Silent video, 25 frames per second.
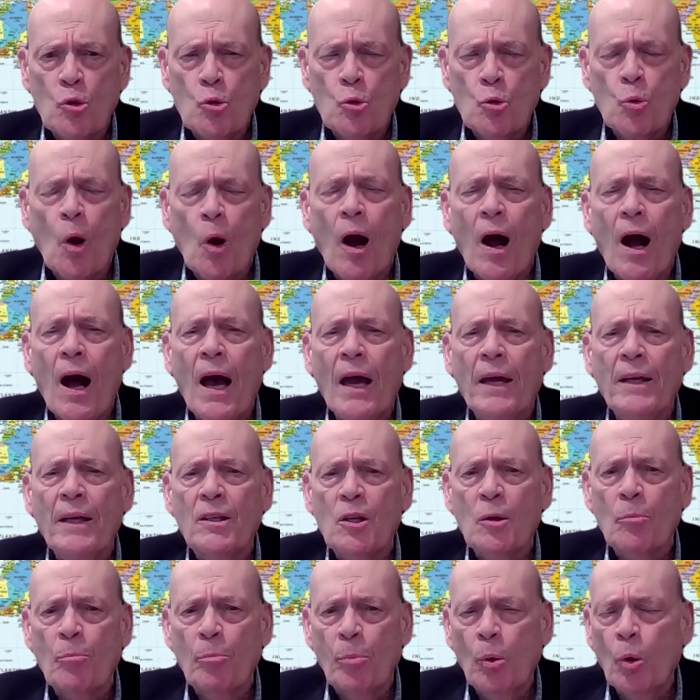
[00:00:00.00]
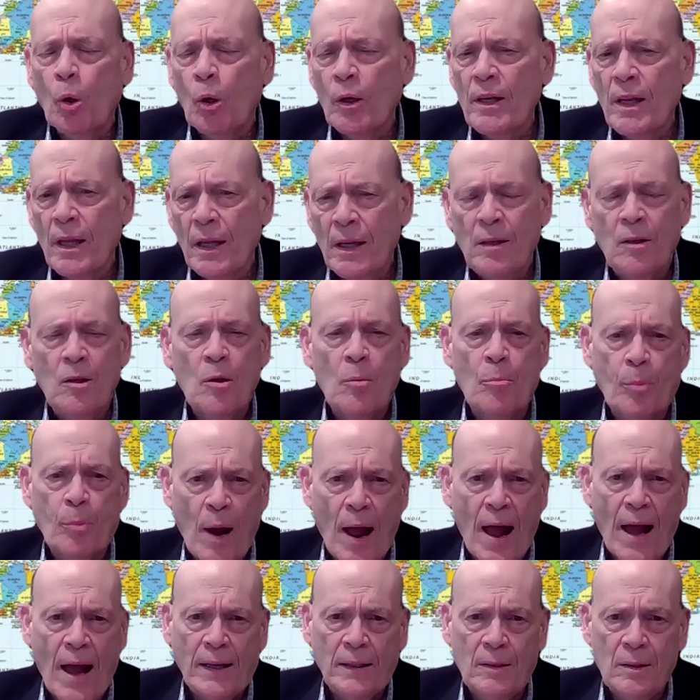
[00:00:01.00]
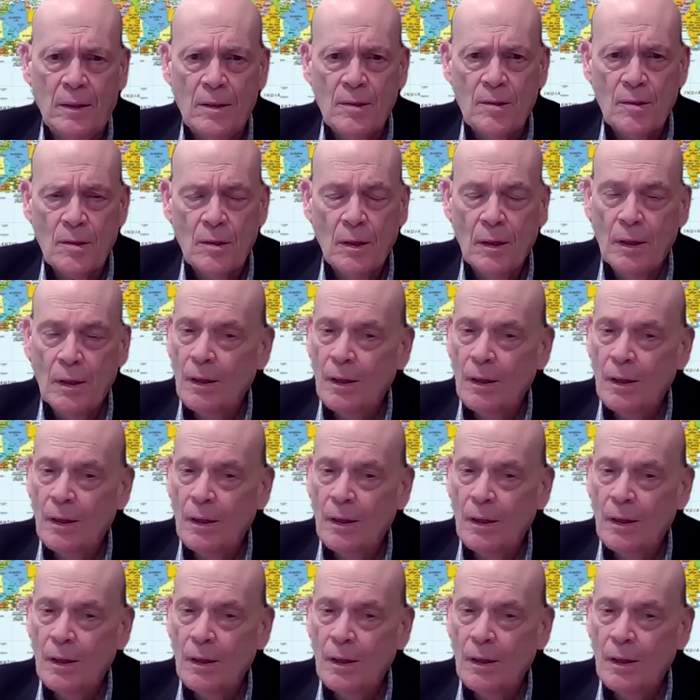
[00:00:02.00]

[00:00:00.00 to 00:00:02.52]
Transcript: trying to put into practice.